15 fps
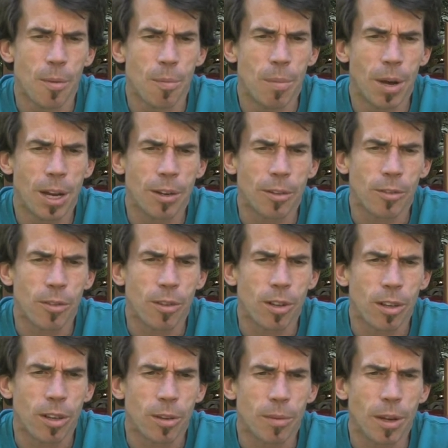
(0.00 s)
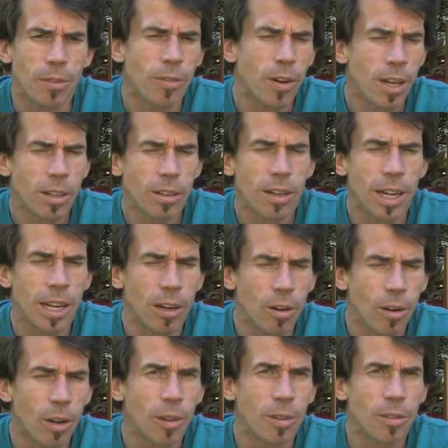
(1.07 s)
But my father and I are
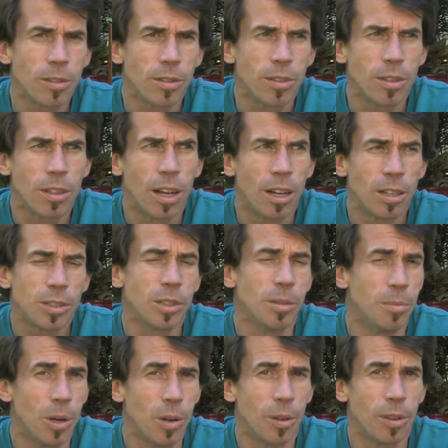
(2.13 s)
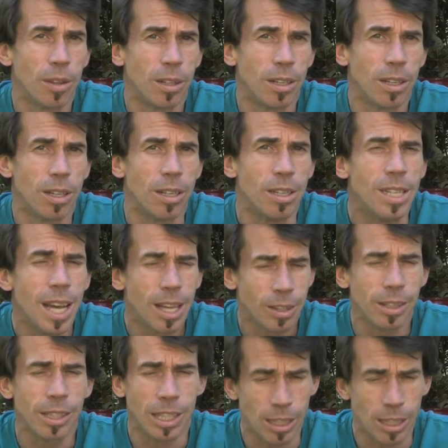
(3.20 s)
both also both deathly